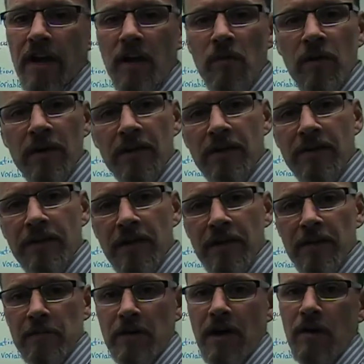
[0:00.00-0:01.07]
I want you to think
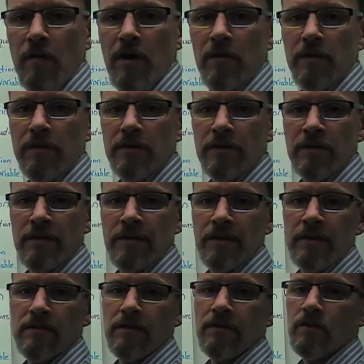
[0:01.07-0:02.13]
about while we're doing
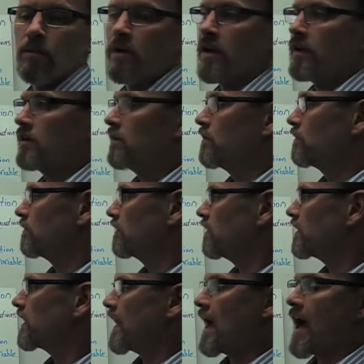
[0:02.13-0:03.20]
this is when you
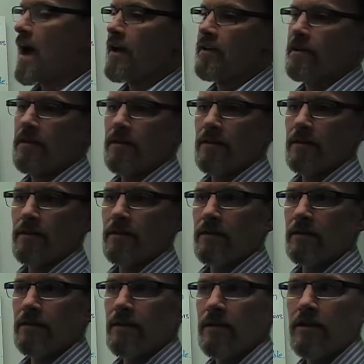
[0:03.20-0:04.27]
look at
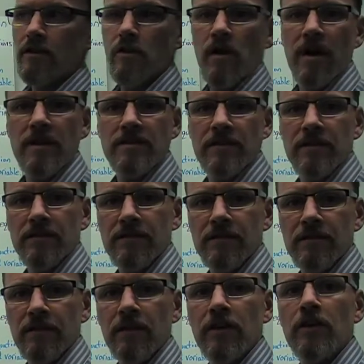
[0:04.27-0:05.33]
the equations,
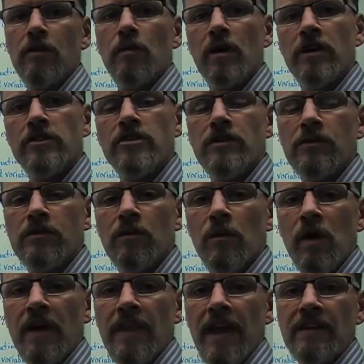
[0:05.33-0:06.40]
you want to choose the
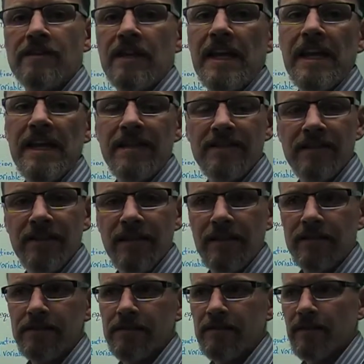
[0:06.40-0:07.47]
one that's the
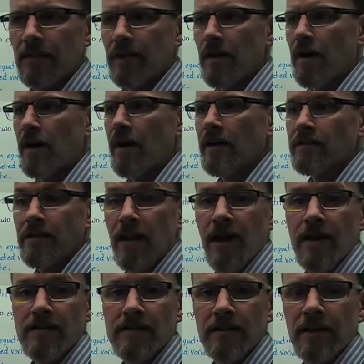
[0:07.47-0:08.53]
easiest to
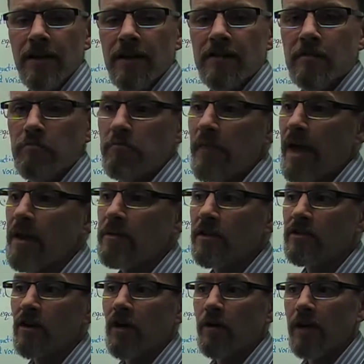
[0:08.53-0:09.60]
isolate. Maybe
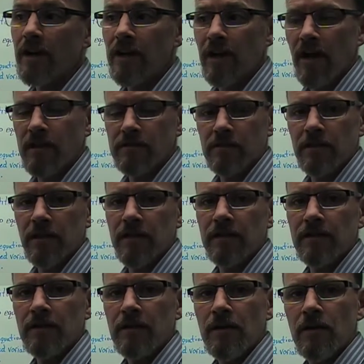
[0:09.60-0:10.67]
it's already isolated.
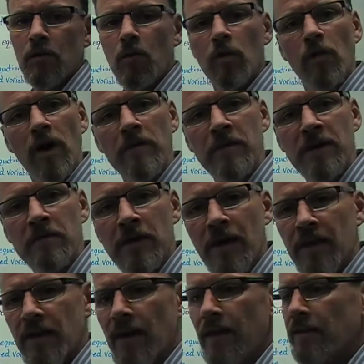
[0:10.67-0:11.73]
What do I mean by
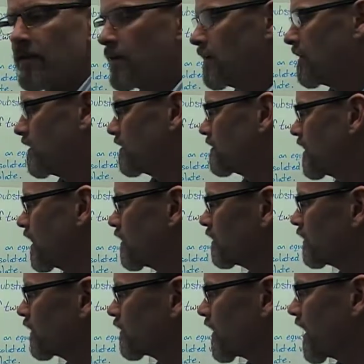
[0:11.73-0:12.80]
that? Take a
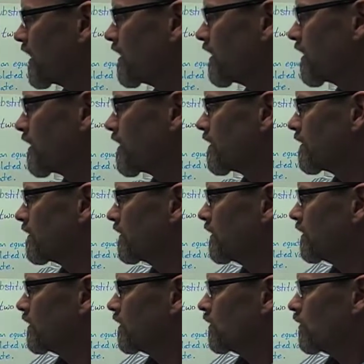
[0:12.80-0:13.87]
look right here.
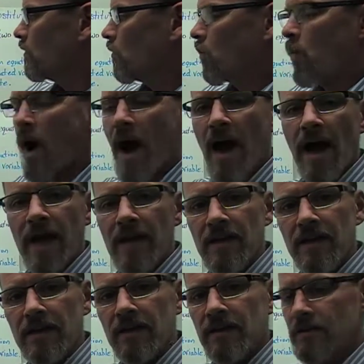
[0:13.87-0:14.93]
Y
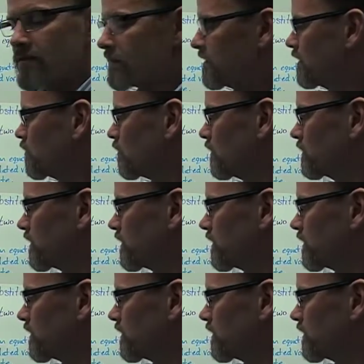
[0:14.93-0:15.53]
equals